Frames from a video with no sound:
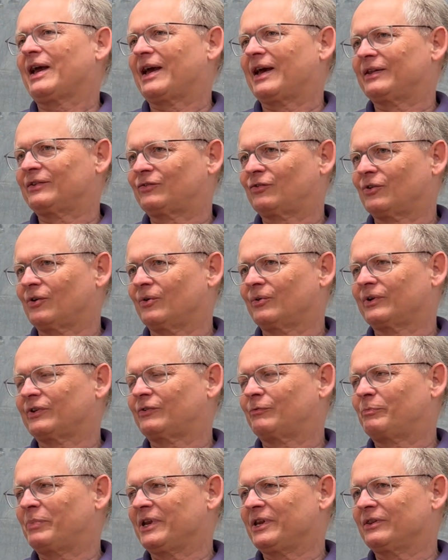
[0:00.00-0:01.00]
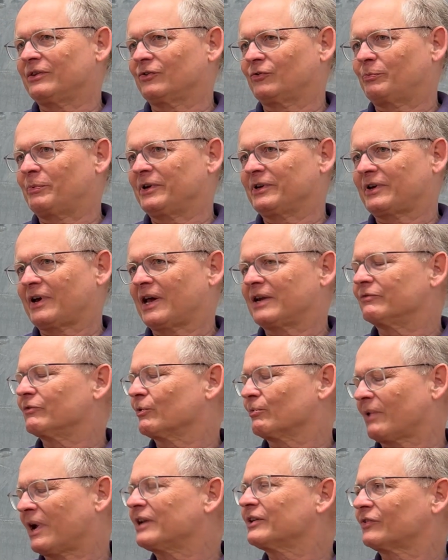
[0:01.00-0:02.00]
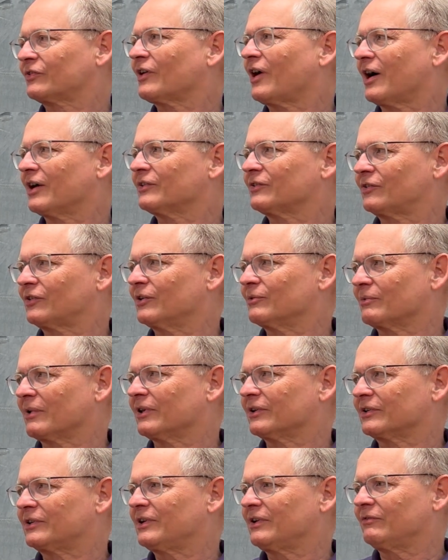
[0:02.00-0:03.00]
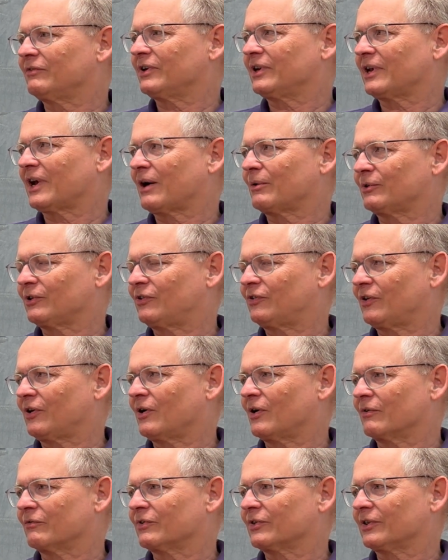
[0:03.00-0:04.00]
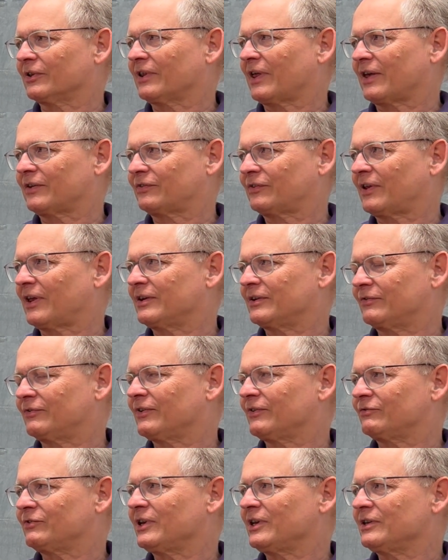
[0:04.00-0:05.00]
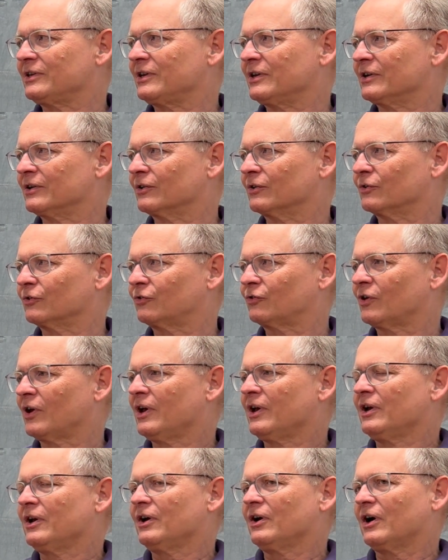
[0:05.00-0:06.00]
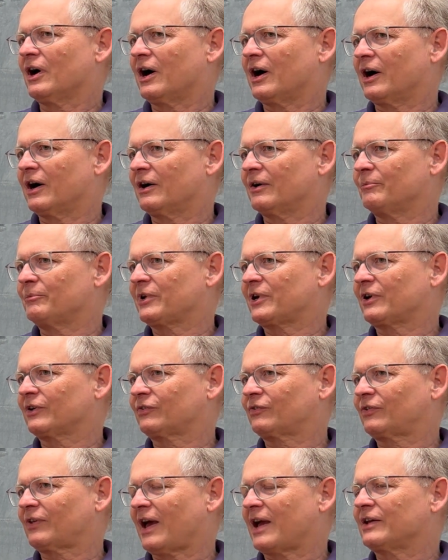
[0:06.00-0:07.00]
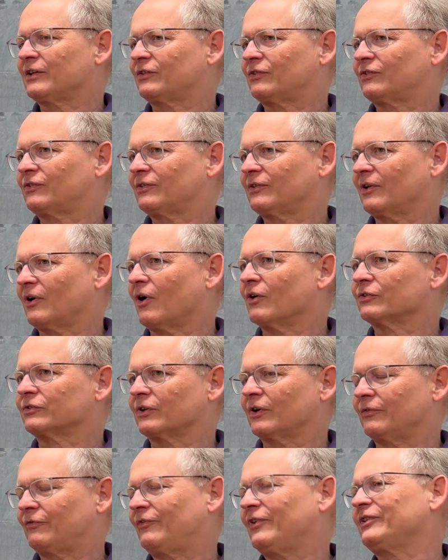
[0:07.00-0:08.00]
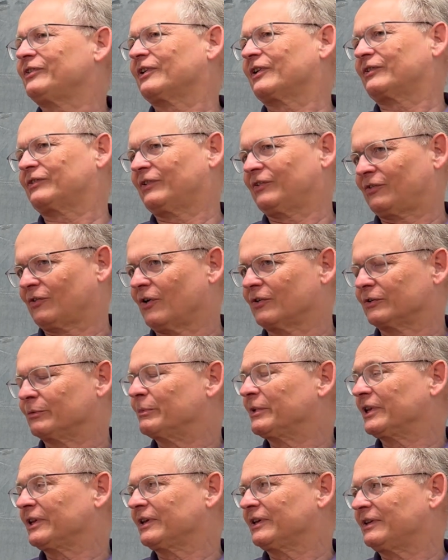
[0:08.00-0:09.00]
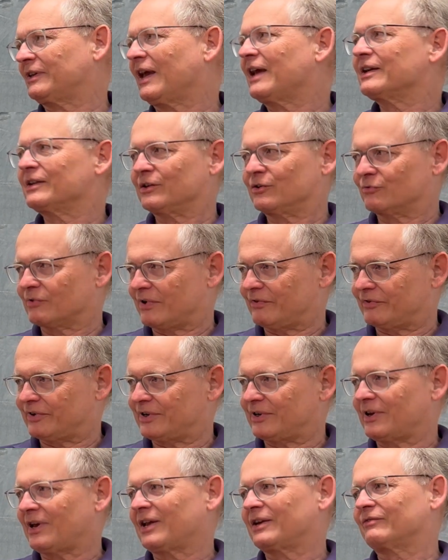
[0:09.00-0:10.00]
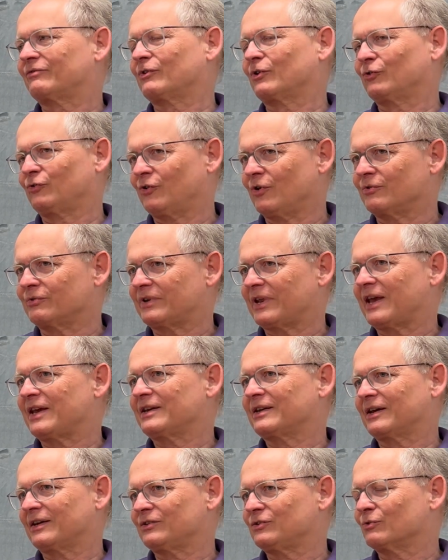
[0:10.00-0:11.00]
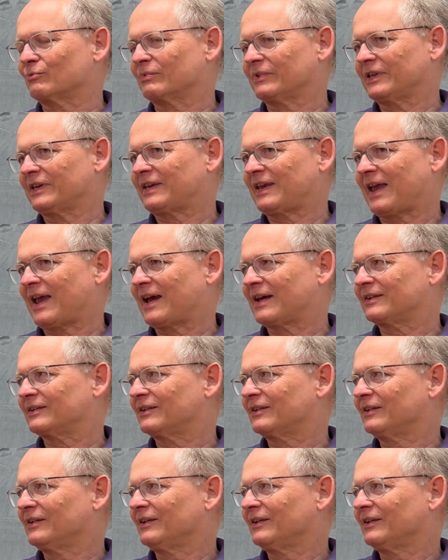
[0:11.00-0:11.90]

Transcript: And so there's been kind of a renaissance in relativity, I would say, over the last 10 to 15 years, because physics is ultimately data driven, and if there's no data, you really can't